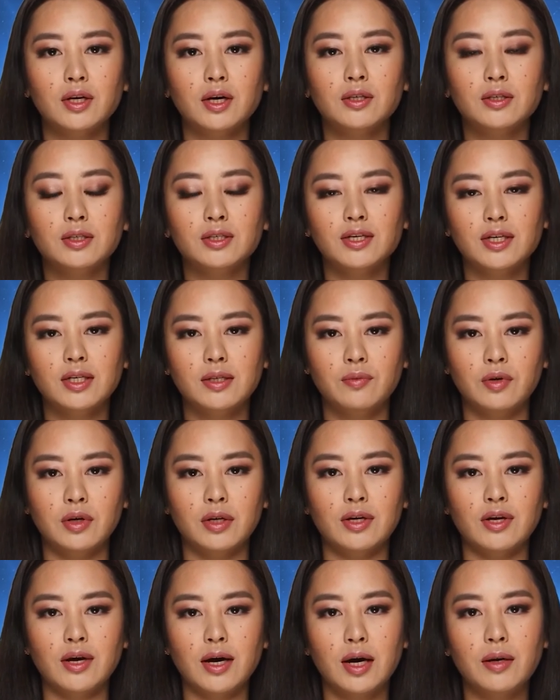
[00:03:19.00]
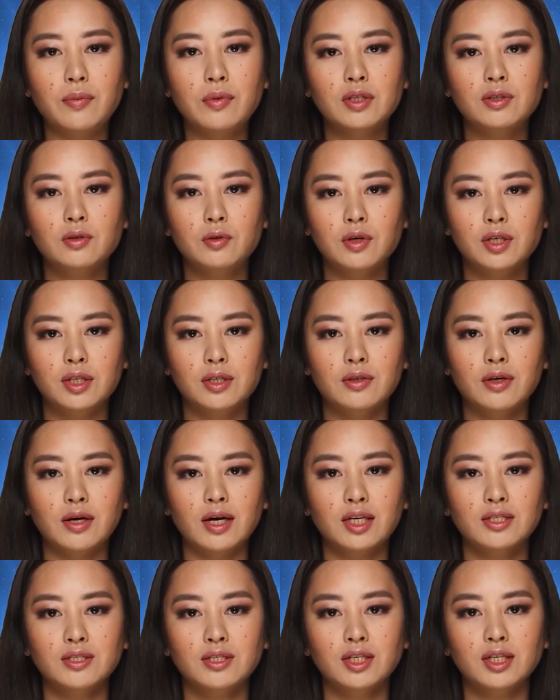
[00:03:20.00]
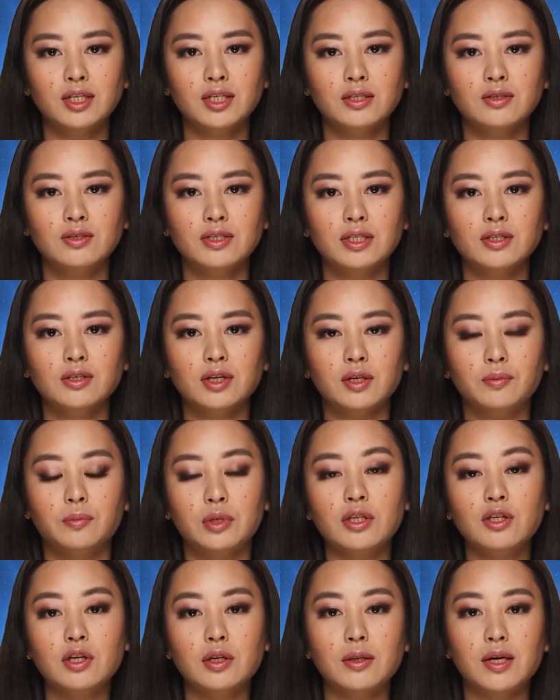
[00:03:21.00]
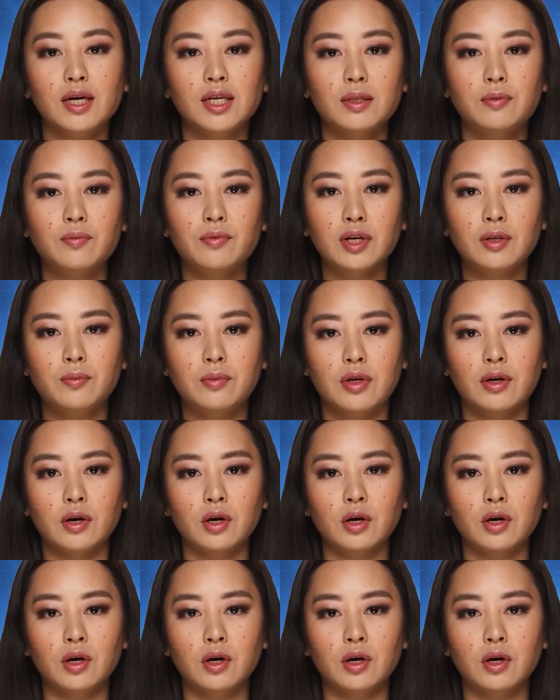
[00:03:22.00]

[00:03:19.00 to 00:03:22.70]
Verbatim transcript: The ticket for this game is greater than any AFC championship game that we've